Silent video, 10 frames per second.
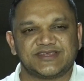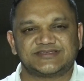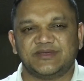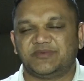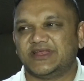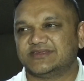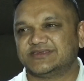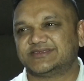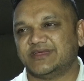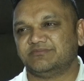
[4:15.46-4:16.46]
a
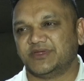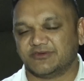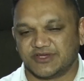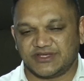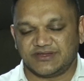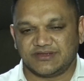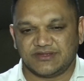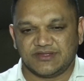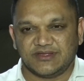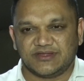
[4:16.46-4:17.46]
stipulated time period
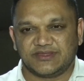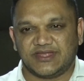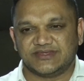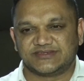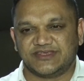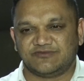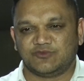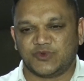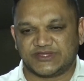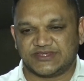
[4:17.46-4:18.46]
that is
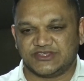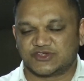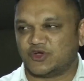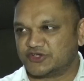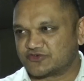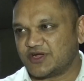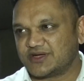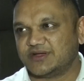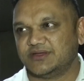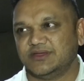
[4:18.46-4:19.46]
given with each contract
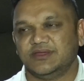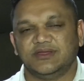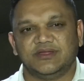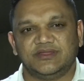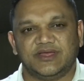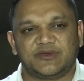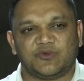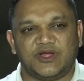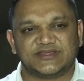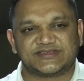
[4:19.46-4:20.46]
that
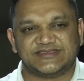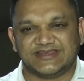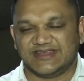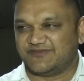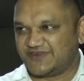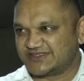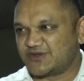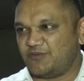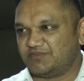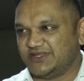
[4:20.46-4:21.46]
once the lift is
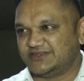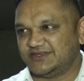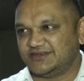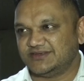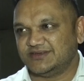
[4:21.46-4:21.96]
completed,